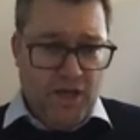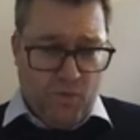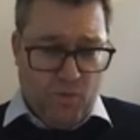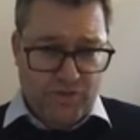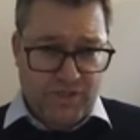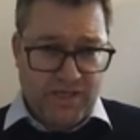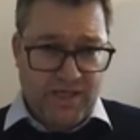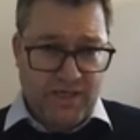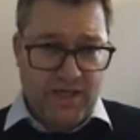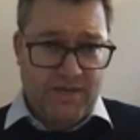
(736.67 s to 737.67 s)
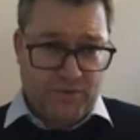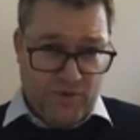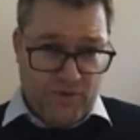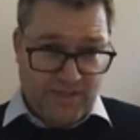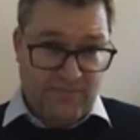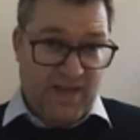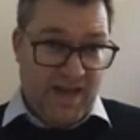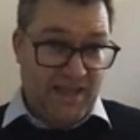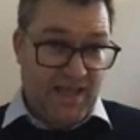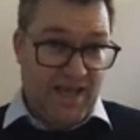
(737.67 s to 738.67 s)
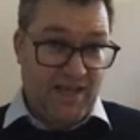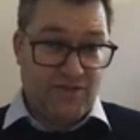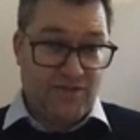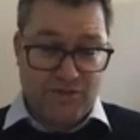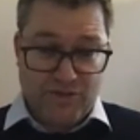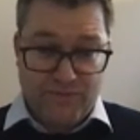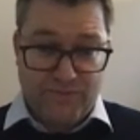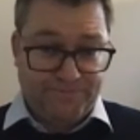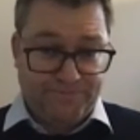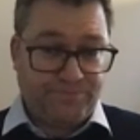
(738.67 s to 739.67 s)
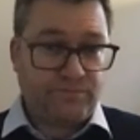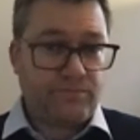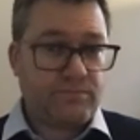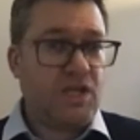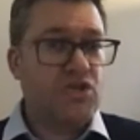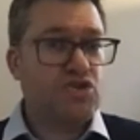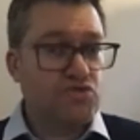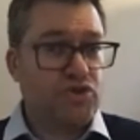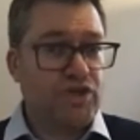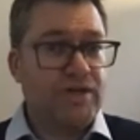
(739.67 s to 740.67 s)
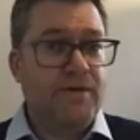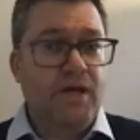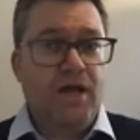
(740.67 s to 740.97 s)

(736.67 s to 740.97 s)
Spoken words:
What's the creative guidelines and sort of structure?